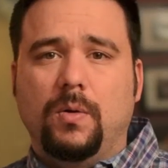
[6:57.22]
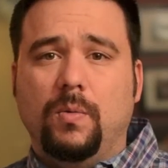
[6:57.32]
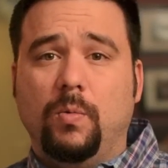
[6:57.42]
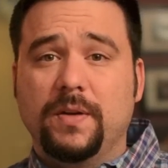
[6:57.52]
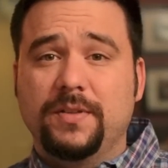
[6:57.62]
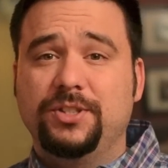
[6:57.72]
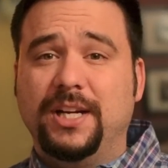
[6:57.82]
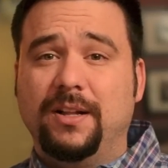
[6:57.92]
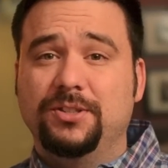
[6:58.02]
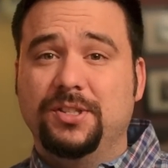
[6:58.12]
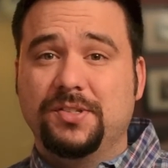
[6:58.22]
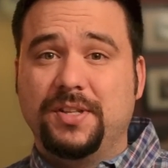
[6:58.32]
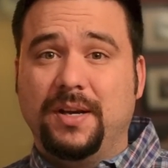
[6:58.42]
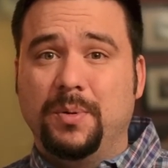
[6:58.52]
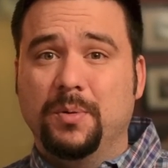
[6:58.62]
One of the challenges
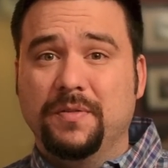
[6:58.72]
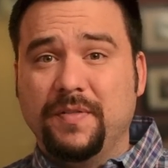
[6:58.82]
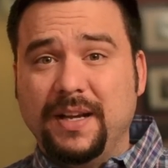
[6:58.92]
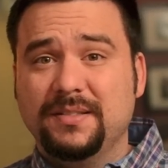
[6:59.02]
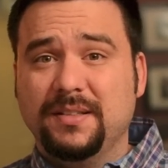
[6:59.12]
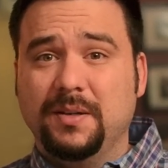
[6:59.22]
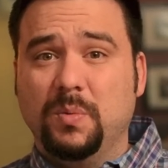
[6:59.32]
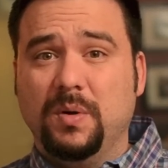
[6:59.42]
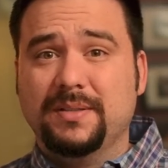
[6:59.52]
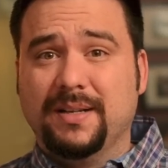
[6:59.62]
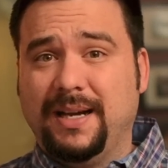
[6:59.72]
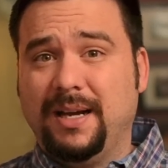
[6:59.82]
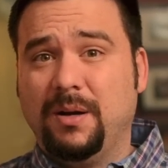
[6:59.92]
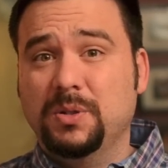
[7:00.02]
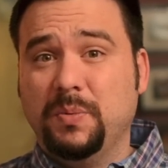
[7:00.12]
that we were facing was,
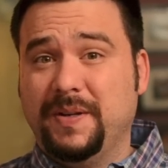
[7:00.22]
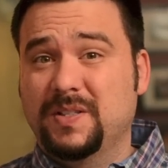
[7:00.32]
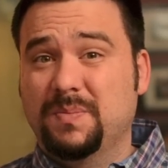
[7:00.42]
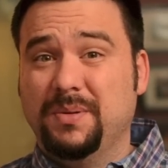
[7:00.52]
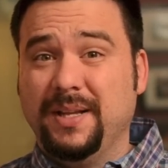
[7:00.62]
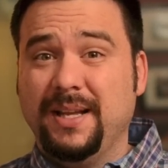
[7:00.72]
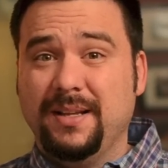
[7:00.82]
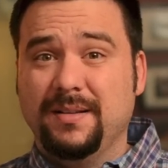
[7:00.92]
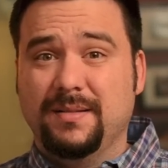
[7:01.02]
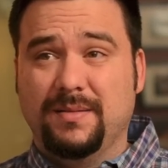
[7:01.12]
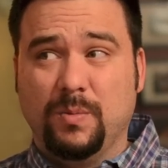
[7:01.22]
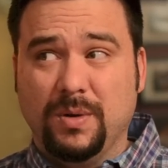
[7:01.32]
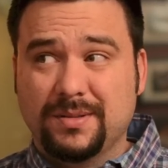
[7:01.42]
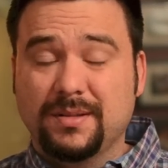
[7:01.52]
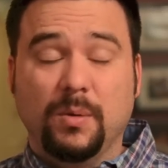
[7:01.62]
how do we explain
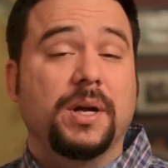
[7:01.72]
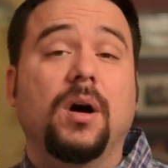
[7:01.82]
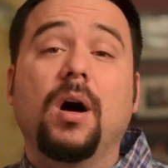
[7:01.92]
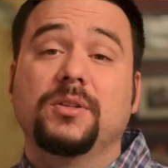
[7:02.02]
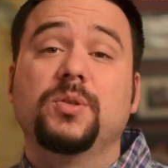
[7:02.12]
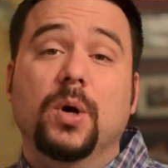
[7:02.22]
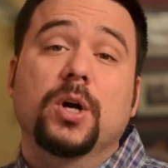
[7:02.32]
what's going on to our